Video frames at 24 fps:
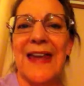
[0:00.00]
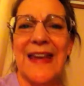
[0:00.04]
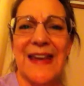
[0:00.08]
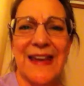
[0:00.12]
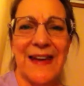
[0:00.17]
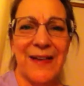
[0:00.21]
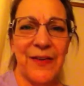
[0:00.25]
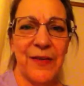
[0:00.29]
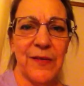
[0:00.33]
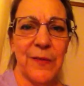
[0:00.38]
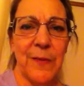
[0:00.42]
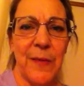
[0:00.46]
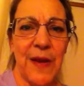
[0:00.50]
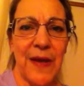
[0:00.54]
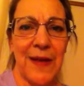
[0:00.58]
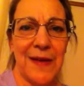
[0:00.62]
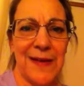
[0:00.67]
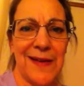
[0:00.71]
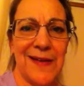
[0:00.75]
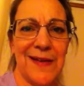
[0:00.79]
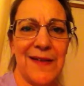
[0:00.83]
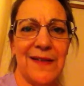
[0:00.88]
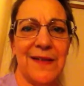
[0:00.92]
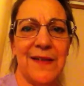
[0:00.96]
Here's
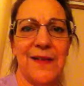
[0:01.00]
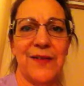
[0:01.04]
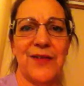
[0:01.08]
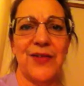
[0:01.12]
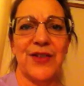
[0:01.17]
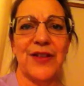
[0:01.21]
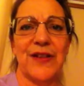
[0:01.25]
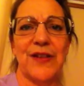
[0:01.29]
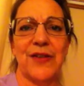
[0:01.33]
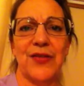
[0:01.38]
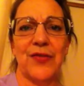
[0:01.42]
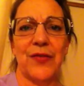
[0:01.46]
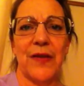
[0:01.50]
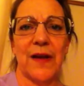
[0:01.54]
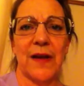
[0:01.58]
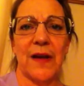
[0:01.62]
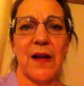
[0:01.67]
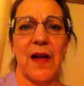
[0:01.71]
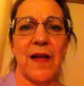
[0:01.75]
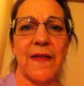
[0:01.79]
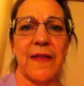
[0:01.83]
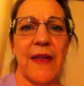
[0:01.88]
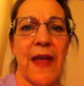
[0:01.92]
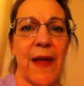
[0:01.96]
my easy cheat
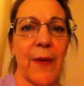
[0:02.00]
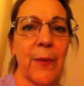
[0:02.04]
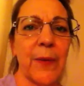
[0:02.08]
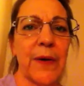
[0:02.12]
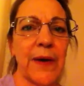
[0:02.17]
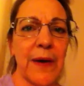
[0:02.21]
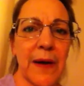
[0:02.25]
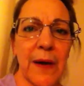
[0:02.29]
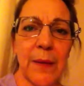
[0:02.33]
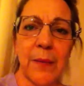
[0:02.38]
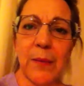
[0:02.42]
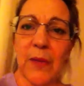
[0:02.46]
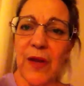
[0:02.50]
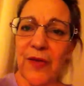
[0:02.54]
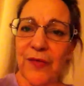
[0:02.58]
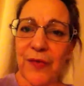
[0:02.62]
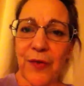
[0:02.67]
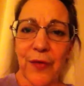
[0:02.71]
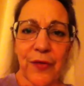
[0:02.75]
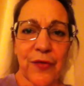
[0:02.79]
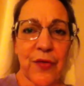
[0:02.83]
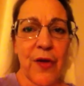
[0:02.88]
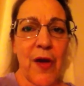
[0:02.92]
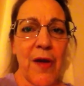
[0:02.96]
trick on that one. And
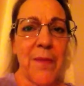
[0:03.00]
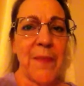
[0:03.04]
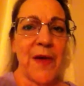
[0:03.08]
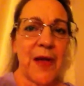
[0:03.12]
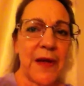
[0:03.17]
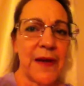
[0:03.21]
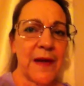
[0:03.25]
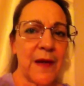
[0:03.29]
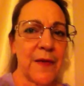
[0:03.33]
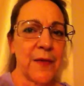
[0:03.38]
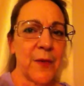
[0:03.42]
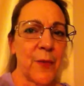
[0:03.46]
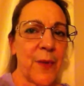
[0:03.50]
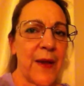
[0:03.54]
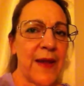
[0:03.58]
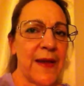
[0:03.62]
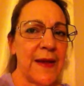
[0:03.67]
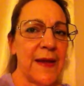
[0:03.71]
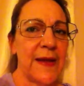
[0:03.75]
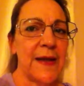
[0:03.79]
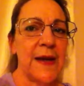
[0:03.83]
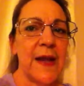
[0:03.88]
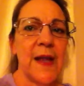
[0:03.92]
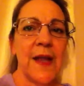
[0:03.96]
if you saw mine on the
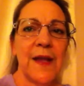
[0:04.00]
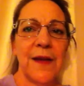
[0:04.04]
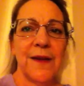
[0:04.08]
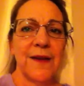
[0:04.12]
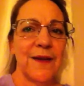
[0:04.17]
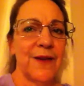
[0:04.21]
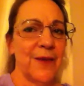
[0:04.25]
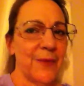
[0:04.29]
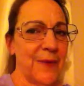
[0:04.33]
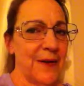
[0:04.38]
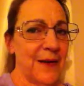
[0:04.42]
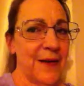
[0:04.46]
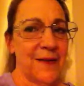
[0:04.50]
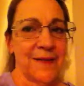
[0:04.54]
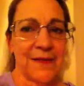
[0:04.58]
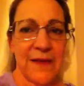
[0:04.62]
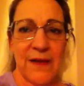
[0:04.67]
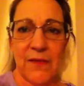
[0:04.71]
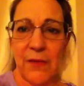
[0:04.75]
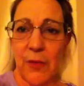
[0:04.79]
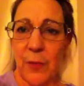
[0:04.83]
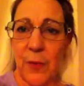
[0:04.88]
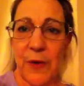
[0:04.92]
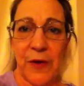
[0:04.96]
way in, you know what?
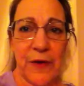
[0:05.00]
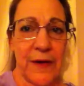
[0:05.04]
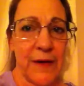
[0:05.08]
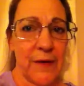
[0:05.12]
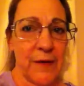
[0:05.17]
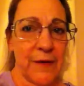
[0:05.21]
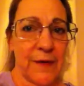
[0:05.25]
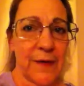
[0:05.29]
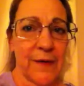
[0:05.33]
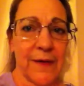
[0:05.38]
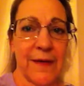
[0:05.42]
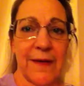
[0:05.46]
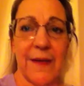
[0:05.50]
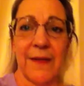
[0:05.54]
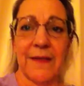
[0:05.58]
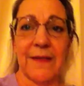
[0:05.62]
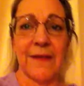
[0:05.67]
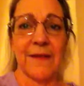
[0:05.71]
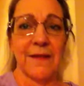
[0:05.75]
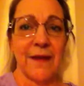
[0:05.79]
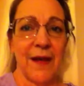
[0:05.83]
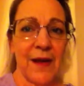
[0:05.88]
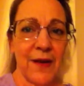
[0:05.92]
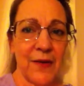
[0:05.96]
It's nowhere near as good.
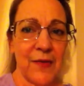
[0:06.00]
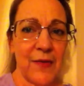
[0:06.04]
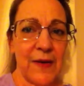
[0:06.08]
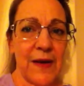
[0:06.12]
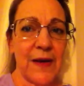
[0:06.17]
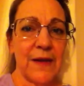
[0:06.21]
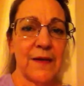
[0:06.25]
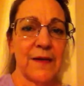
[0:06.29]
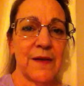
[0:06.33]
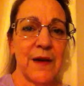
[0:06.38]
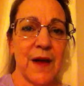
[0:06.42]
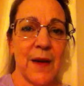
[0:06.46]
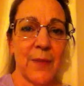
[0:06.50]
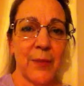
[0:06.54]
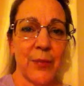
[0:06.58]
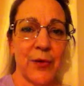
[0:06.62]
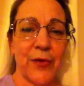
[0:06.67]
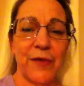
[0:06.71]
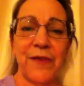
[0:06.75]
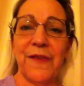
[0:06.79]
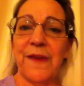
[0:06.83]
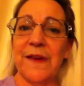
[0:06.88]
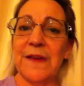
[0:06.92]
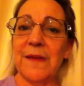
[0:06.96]
It's not great, it's not
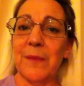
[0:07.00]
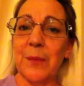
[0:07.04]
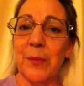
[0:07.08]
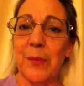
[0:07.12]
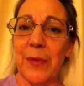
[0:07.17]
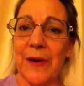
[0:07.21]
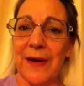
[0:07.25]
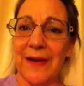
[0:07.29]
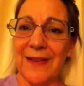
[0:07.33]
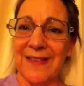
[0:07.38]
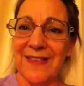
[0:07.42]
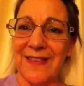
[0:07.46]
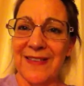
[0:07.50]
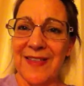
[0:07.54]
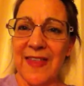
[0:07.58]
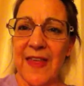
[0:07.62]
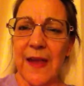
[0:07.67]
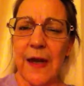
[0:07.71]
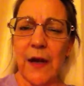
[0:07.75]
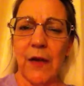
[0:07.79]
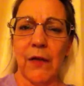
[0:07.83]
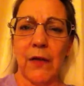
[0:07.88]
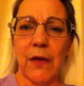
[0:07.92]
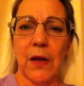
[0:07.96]
perfect, but it's
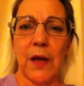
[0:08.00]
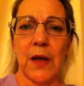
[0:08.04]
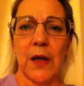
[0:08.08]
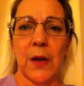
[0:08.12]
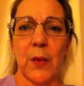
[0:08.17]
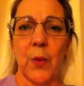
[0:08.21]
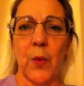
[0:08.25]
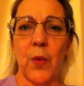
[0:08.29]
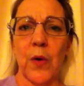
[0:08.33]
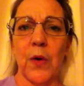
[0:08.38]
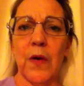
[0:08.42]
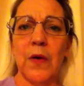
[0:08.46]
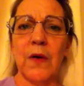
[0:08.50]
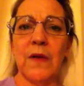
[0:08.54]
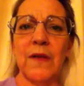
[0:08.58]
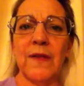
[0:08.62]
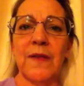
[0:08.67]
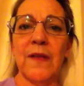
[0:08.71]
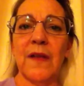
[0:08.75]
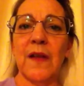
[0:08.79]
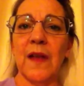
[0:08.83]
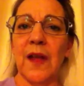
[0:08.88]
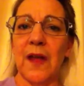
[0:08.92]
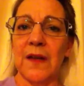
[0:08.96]
there, and it
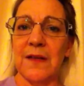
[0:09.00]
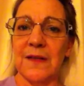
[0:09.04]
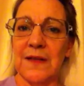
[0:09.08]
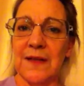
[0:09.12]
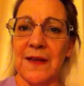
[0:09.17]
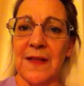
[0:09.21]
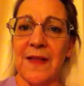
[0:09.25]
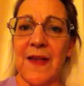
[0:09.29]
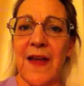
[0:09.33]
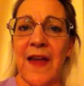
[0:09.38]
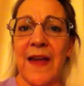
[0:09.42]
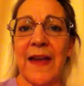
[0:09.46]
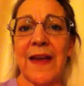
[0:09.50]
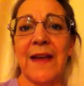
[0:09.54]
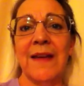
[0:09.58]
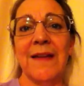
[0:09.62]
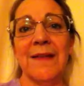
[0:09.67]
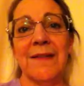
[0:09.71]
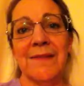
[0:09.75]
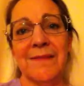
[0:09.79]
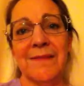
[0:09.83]
works until I